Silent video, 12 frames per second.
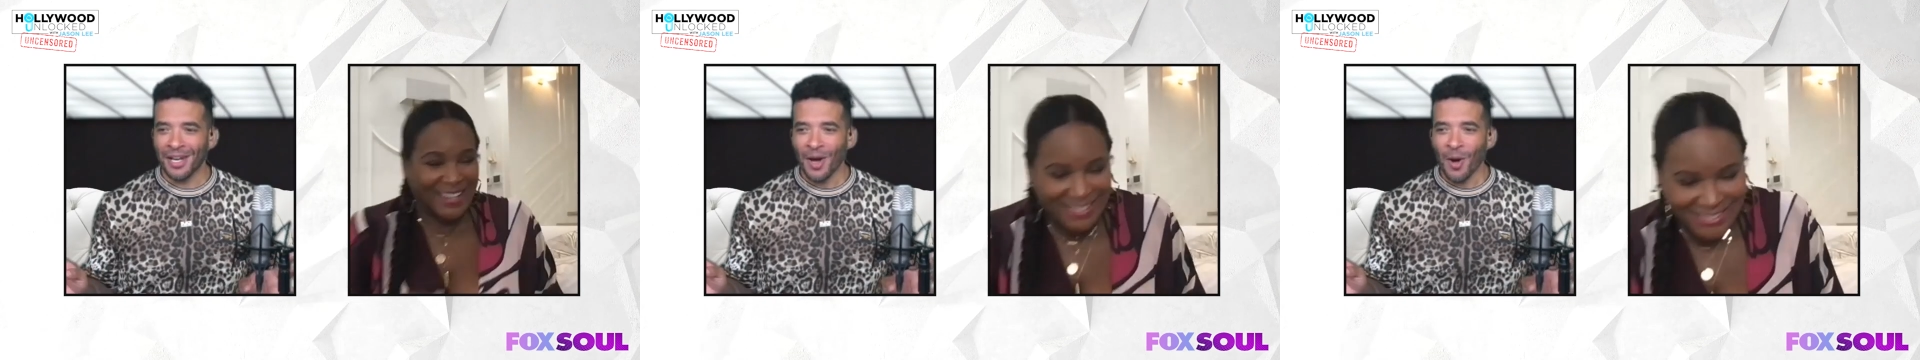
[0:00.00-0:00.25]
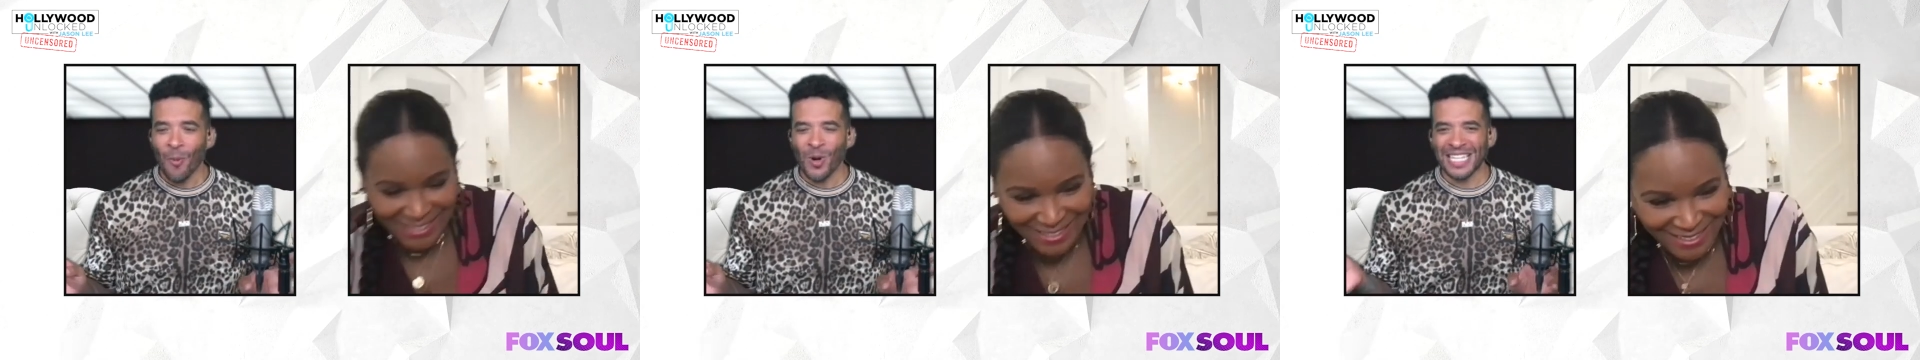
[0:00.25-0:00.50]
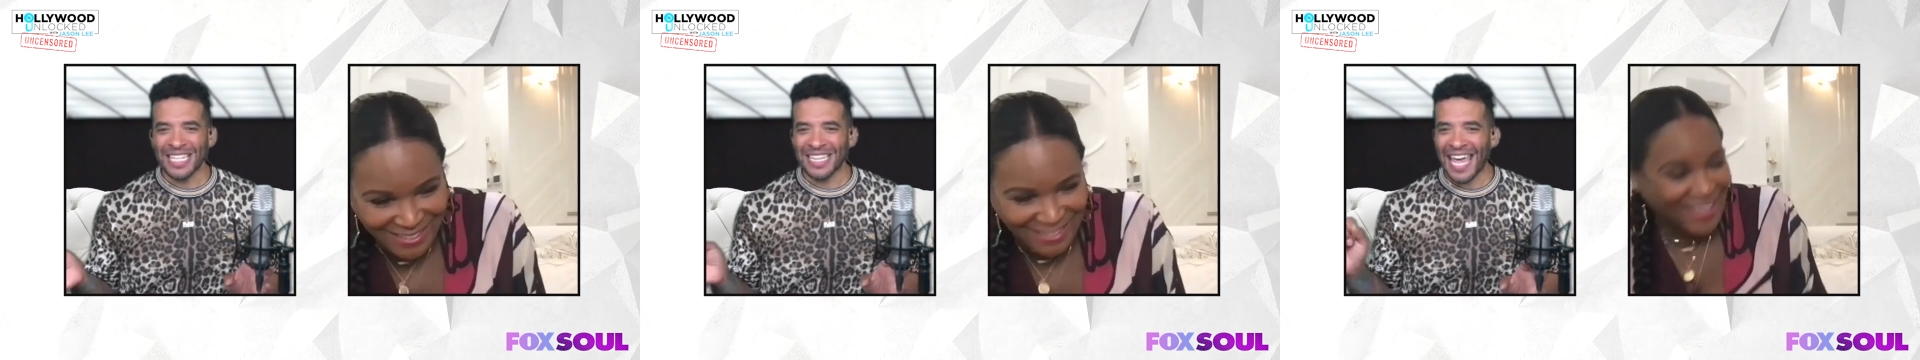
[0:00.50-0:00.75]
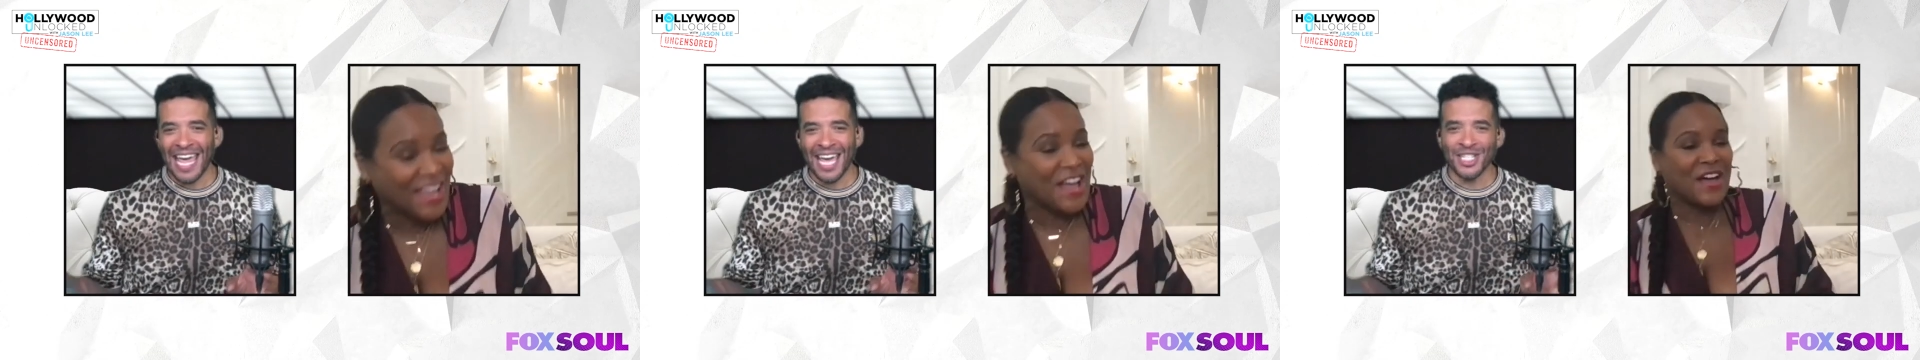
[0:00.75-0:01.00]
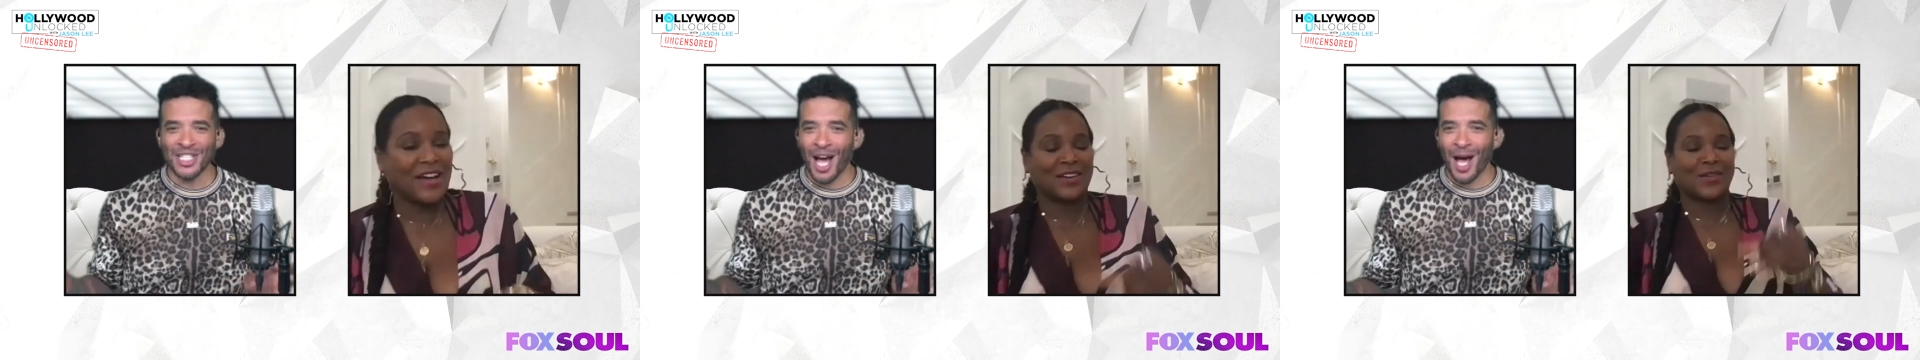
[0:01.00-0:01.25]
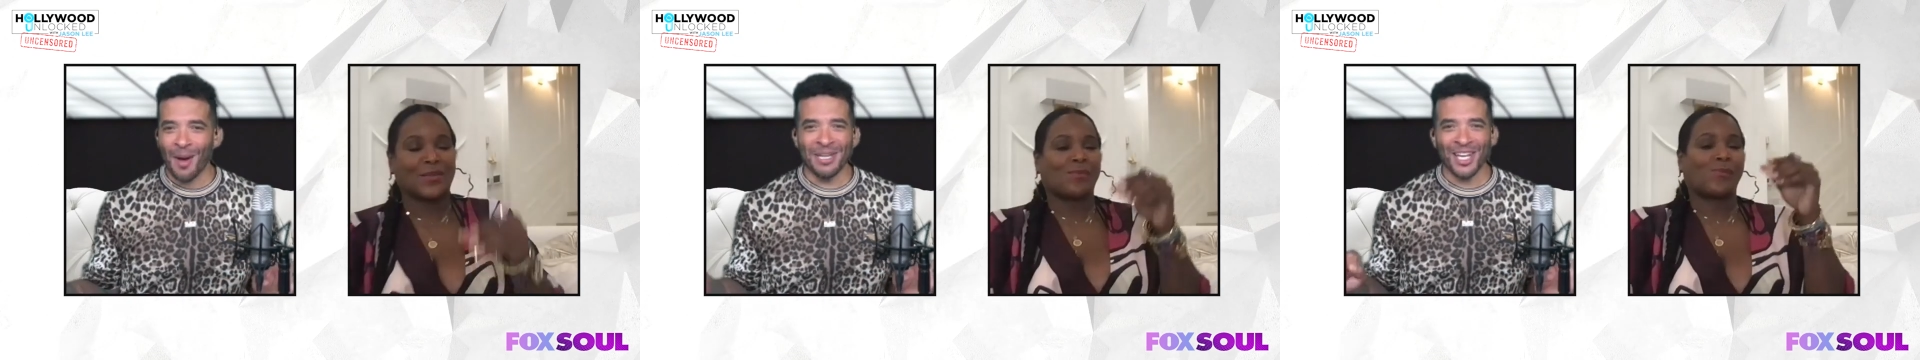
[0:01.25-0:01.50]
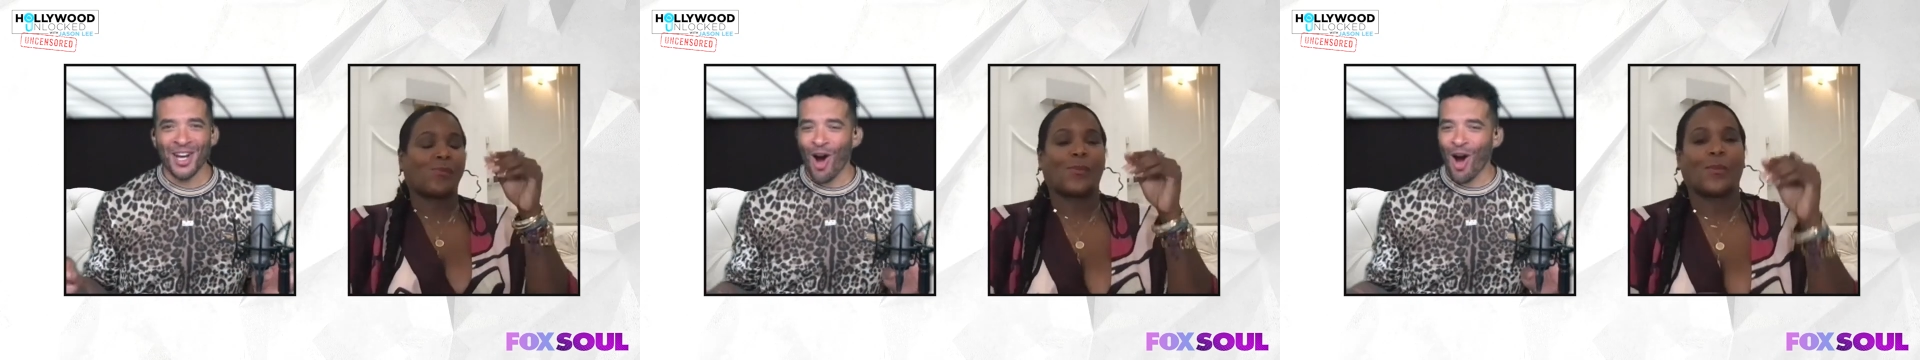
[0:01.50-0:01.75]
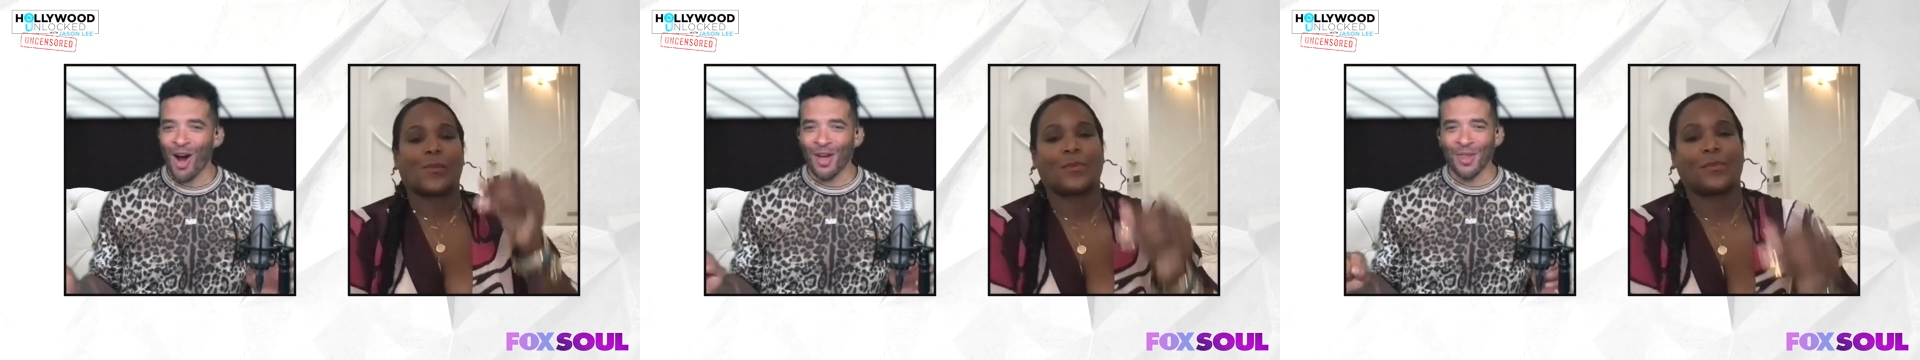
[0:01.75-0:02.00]
Speaker 1: was it the hand job in the
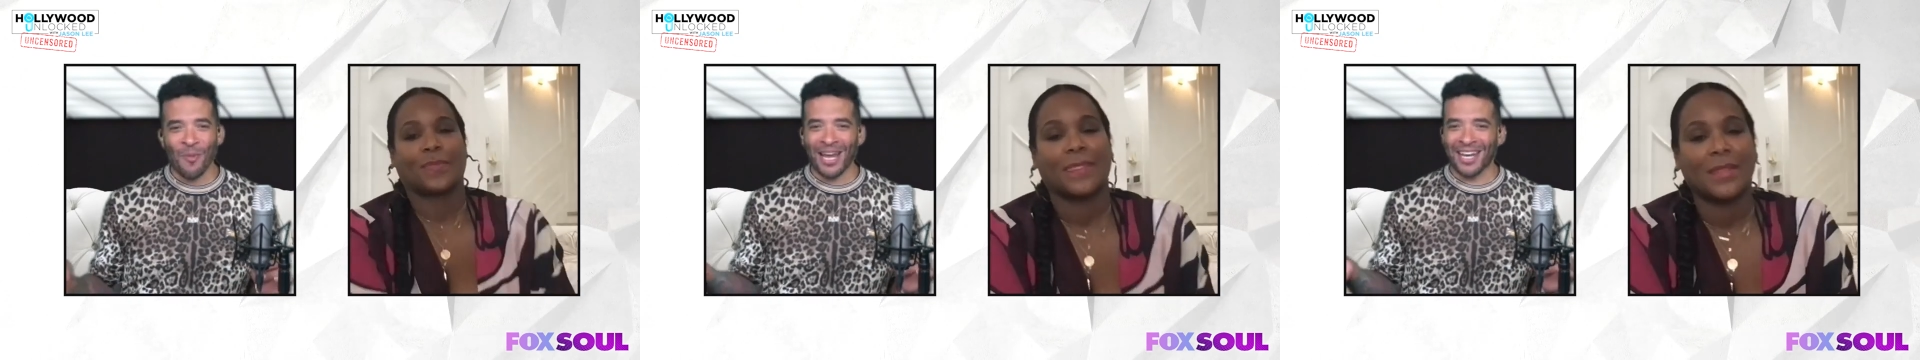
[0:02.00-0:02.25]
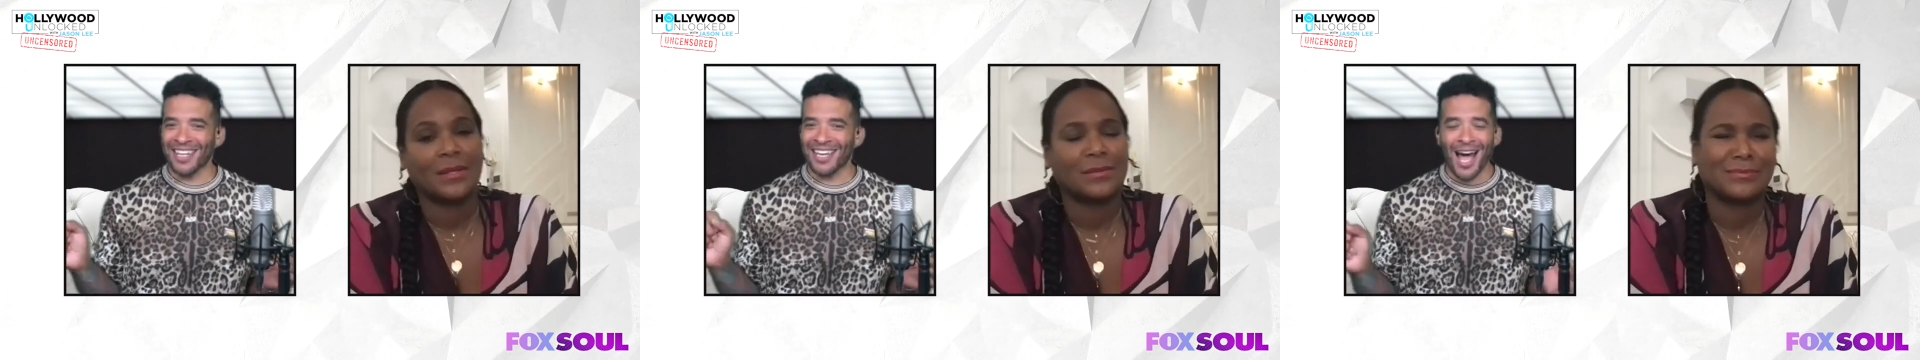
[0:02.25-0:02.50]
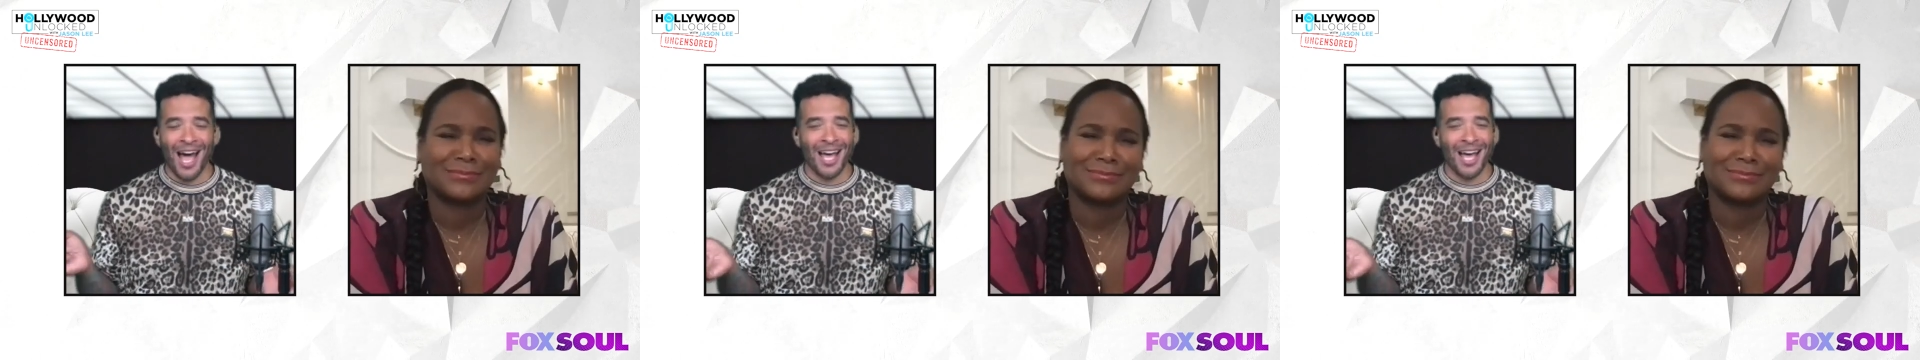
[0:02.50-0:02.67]
car on the way to the